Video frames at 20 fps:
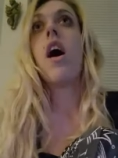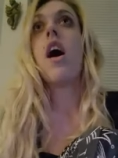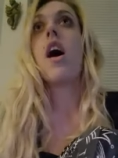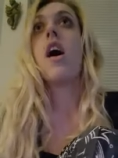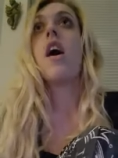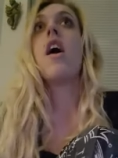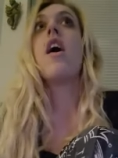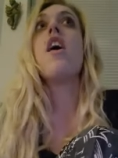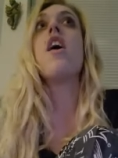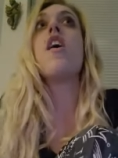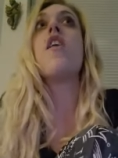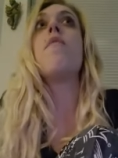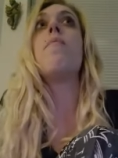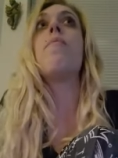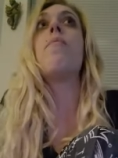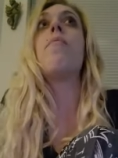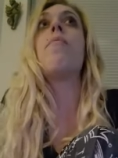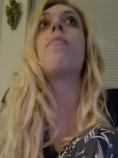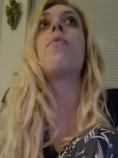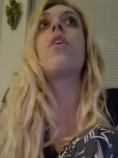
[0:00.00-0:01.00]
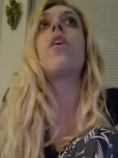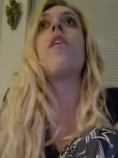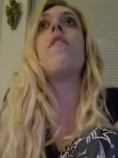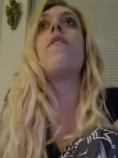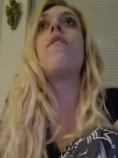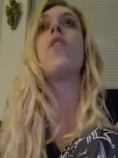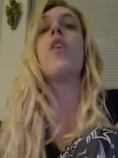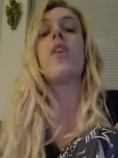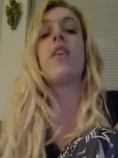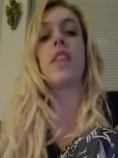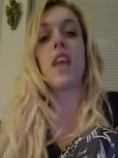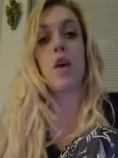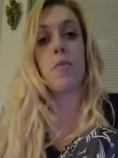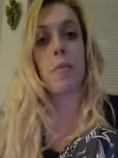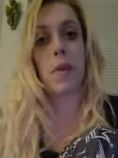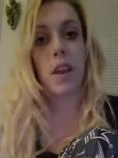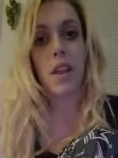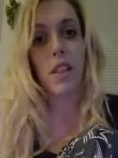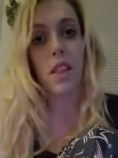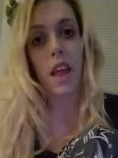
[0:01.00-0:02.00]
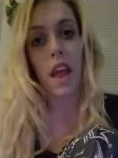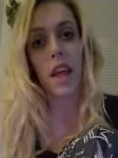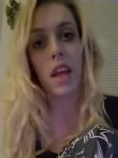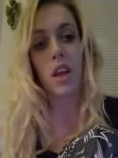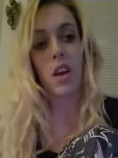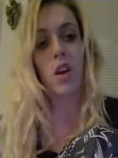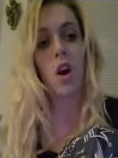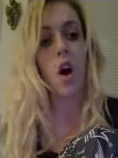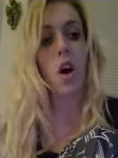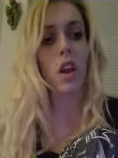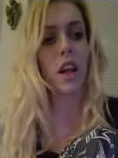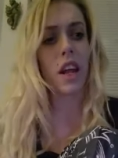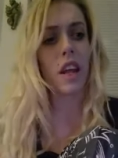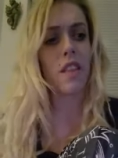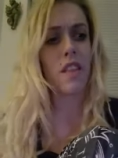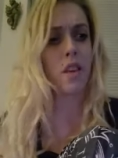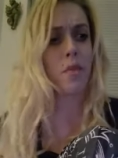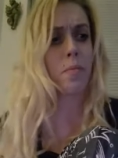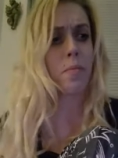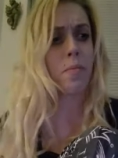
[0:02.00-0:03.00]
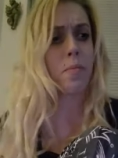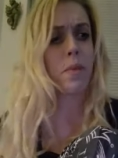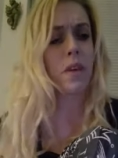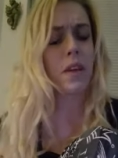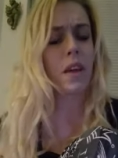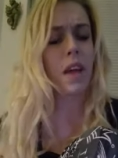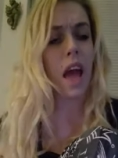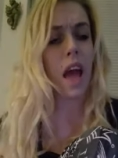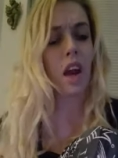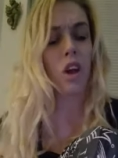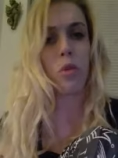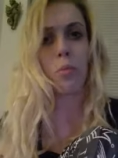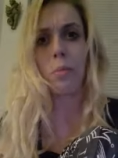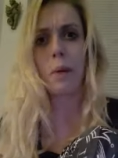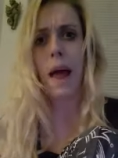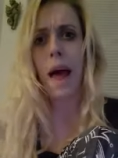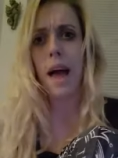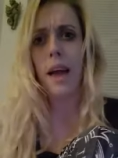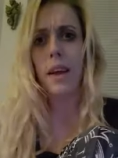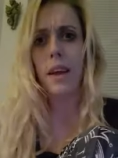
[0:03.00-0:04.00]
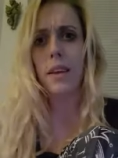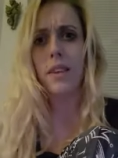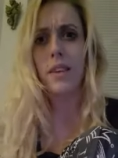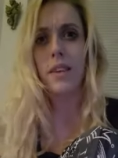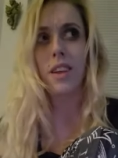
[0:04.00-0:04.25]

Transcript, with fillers: Um for example, it's like calling the kettle black.